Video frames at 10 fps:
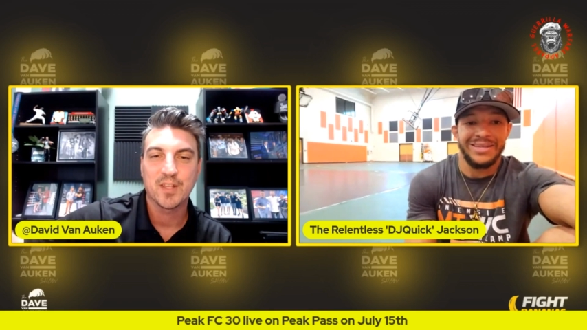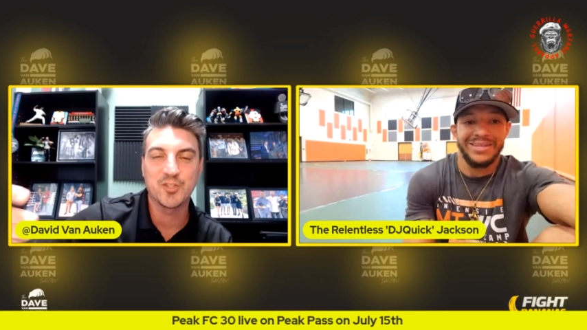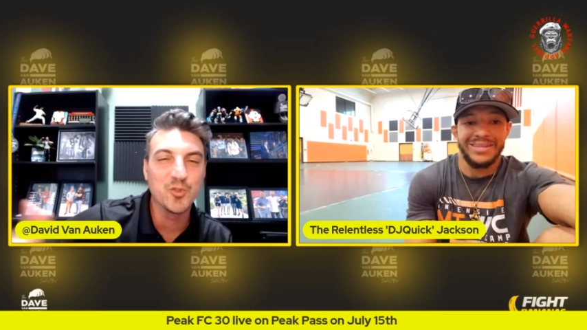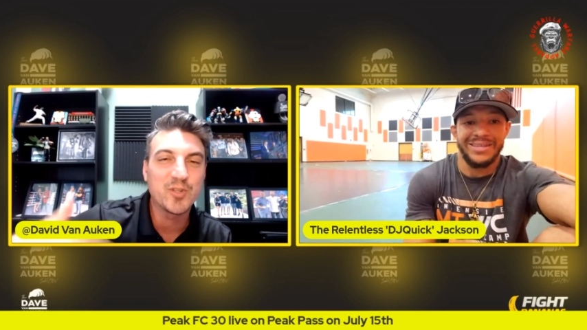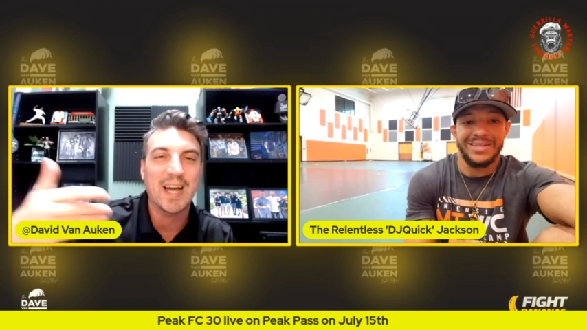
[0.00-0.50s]

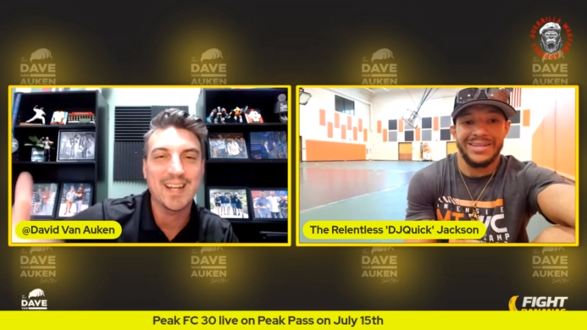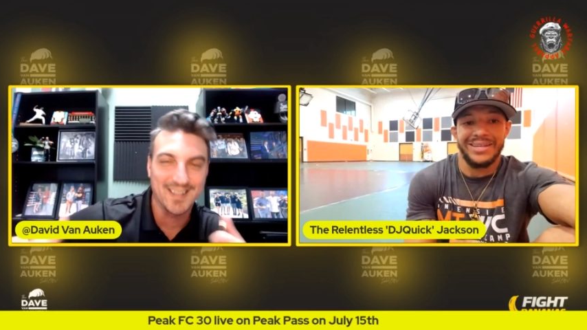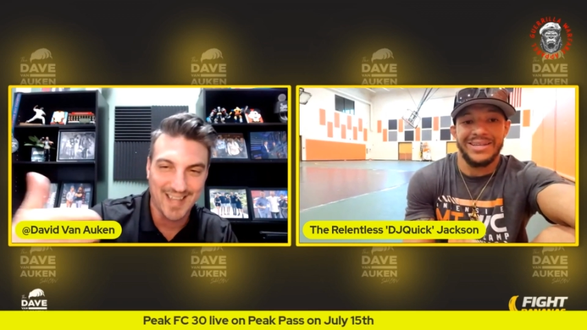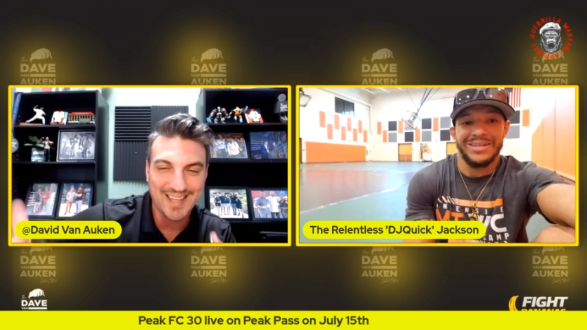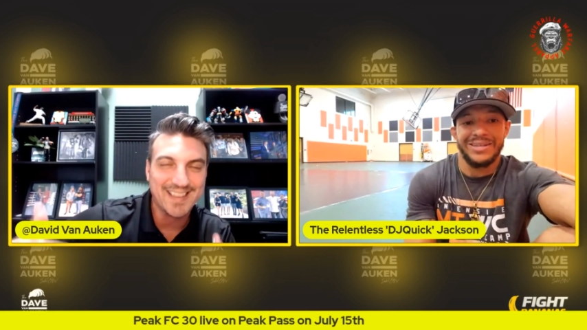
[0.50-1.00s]
Speaker 1: Do you kind
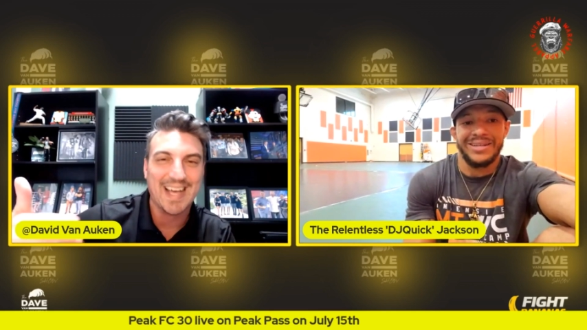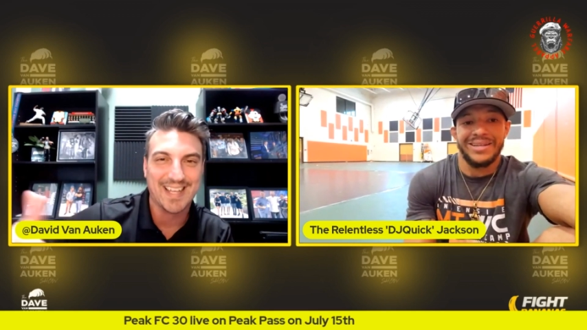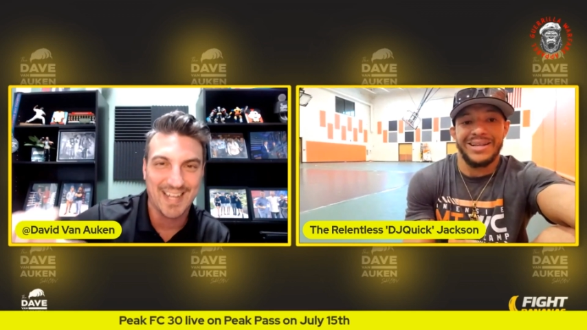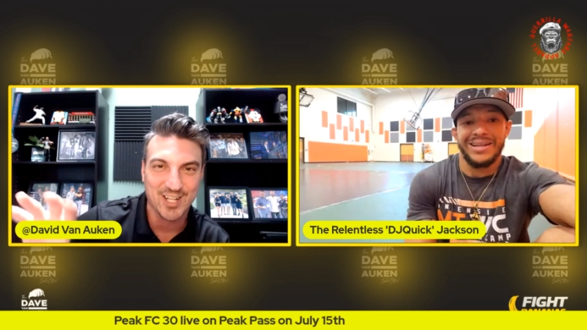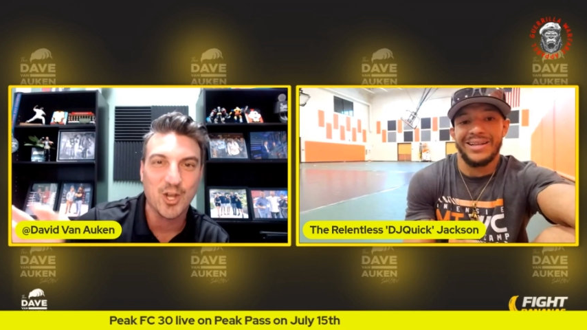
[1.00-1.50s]
of like that,
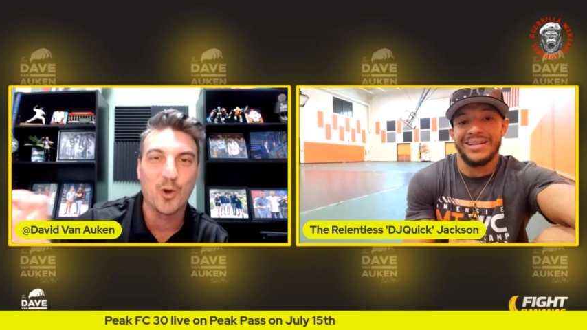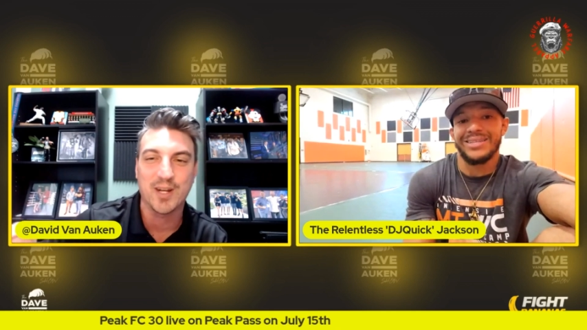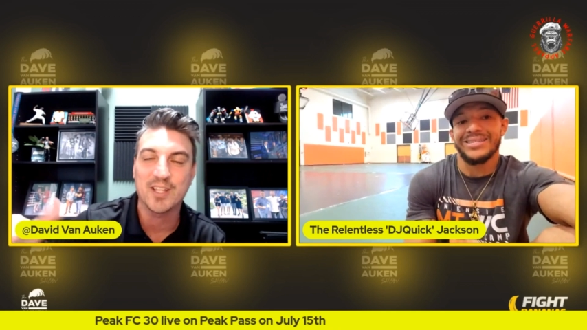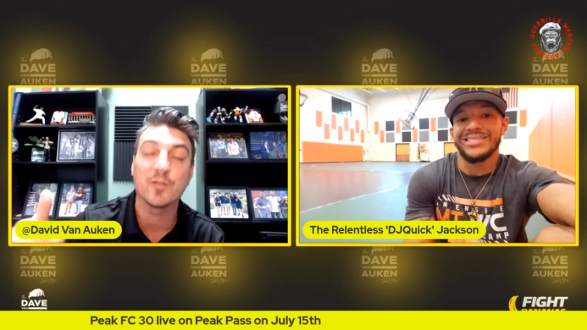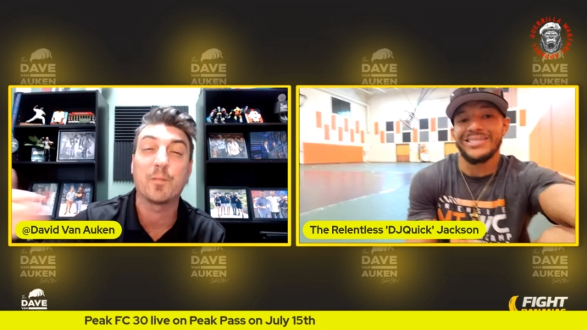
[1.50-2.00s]
kind of going
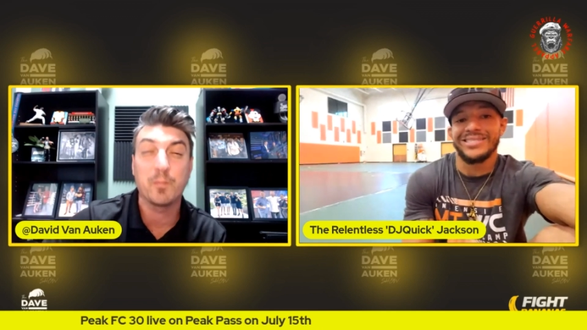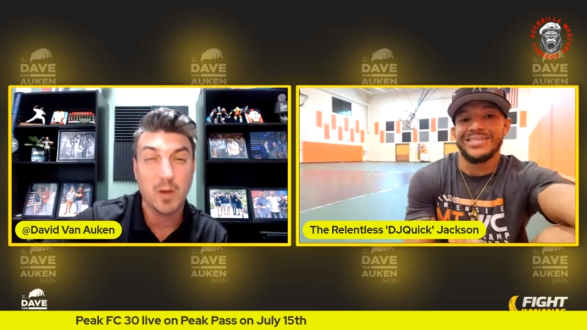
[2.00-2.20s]
in,